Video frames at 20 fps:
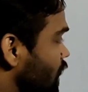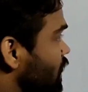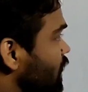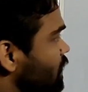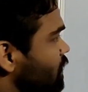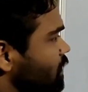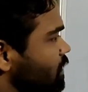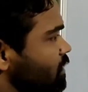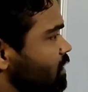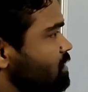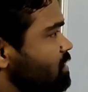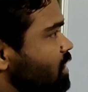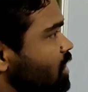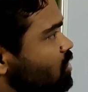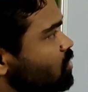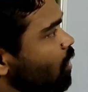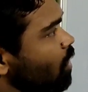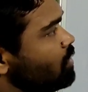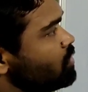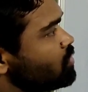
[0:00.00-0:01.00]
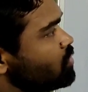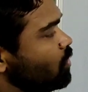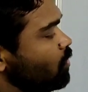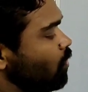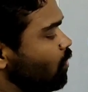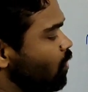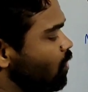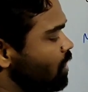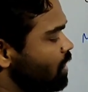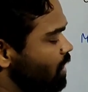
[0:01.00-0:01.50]
Again, in this case
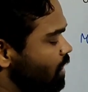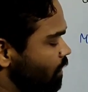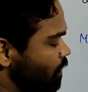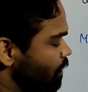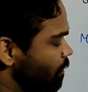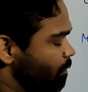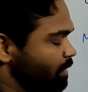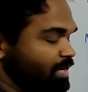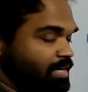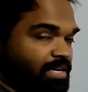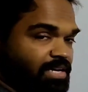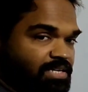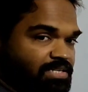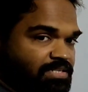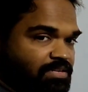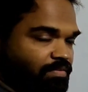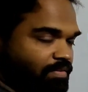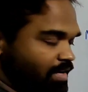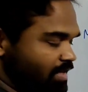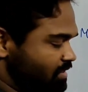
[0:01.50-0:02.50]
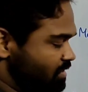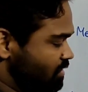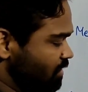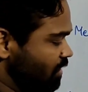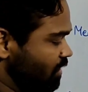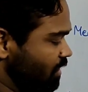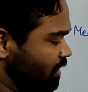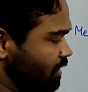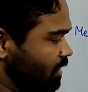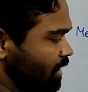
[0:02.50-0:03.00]
also, the median is given as
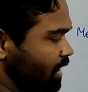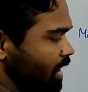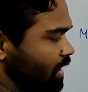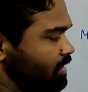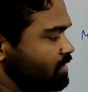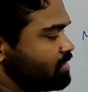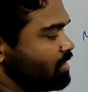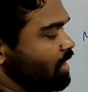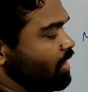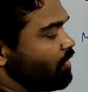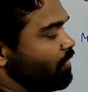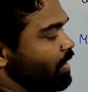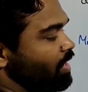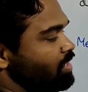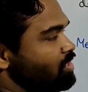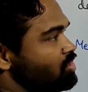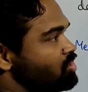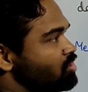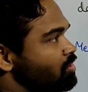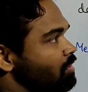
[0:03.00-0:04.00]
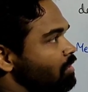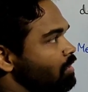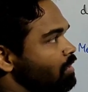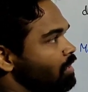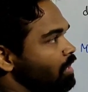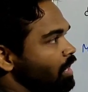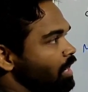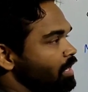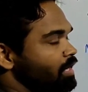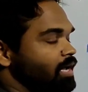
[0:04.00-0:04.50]
13 and is arranged
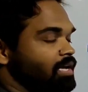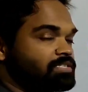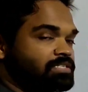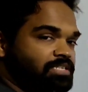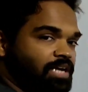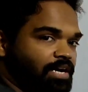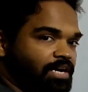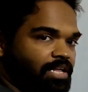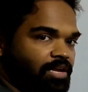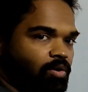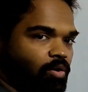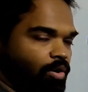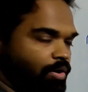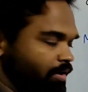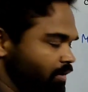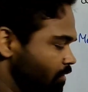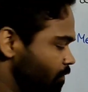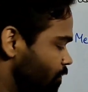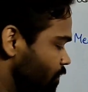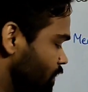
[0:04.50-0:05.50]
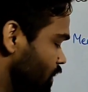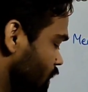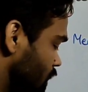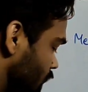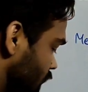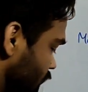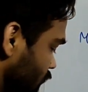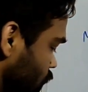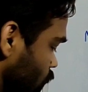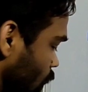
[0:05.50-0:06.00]
in ascending order.
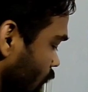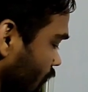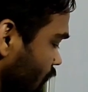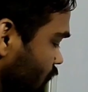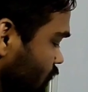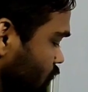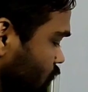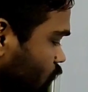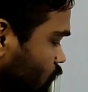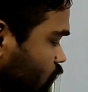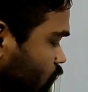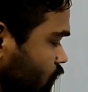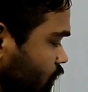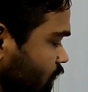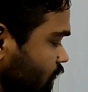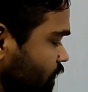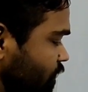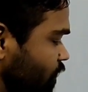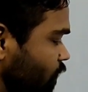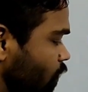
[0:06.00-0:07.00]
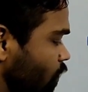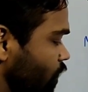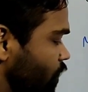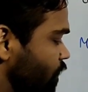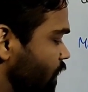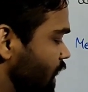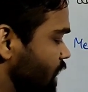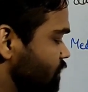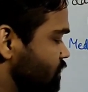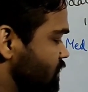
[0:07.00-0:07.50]
Again, 1, 2, 3, 4,
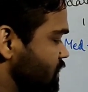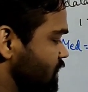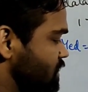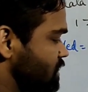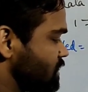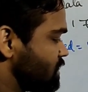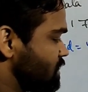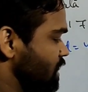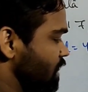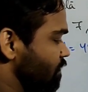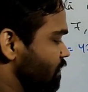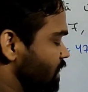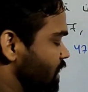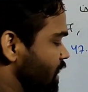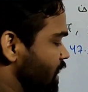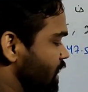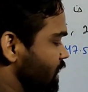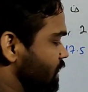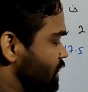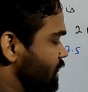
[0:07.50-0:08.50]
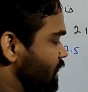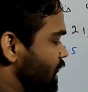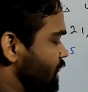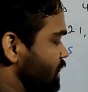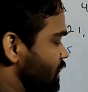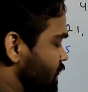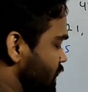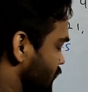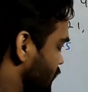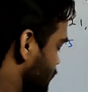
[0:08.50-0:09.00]
5, 6, 7, 8,
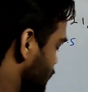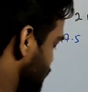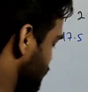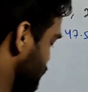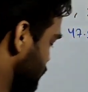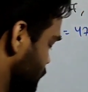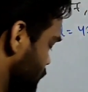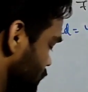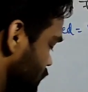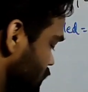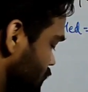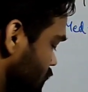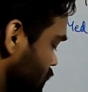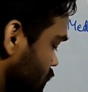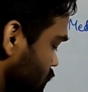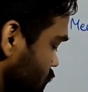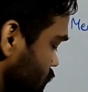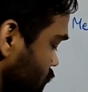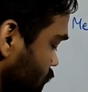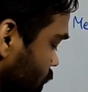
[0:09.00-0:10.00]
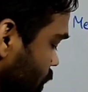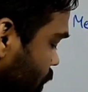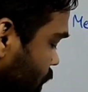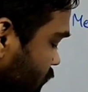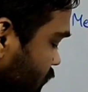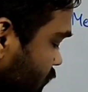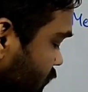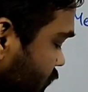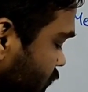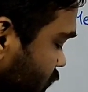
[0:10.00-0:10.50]
9, 10 term. So
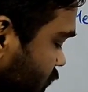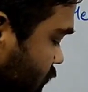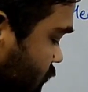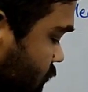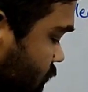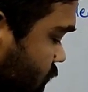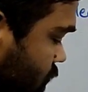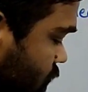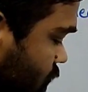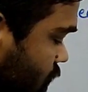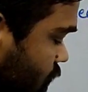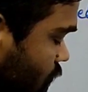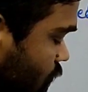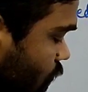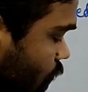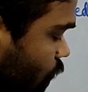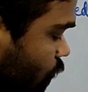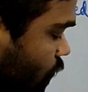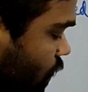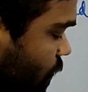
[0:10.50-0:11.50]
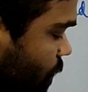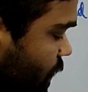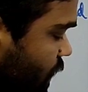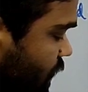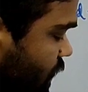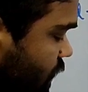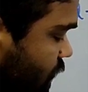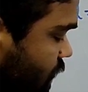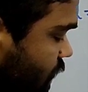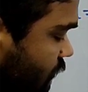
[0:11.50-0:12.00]
median will
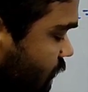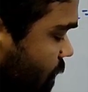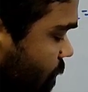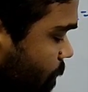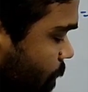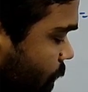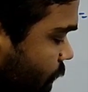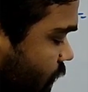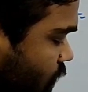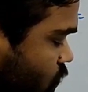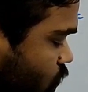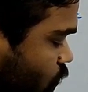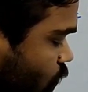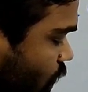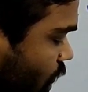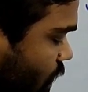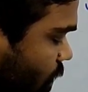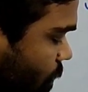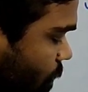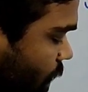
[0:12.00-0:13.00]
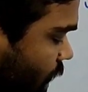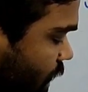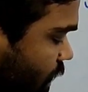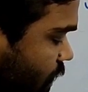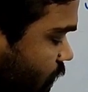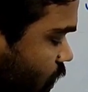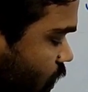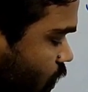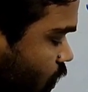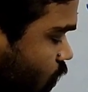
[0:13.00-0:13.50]
be 10 plus 1
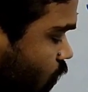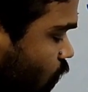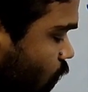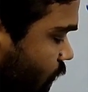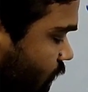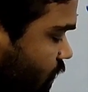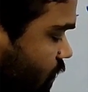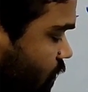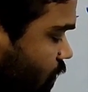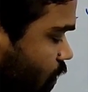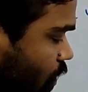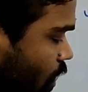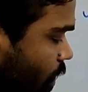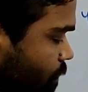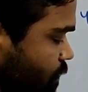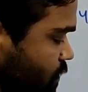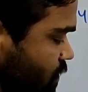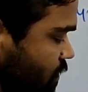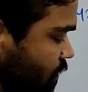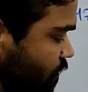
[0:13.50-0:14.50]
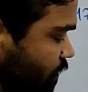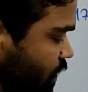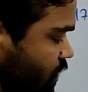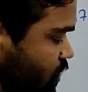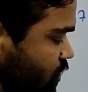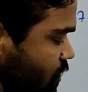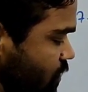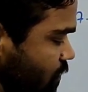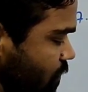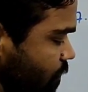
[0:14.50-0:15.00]
by 2th
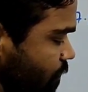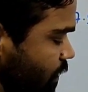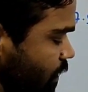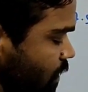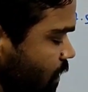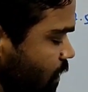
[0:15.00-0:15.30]
observation.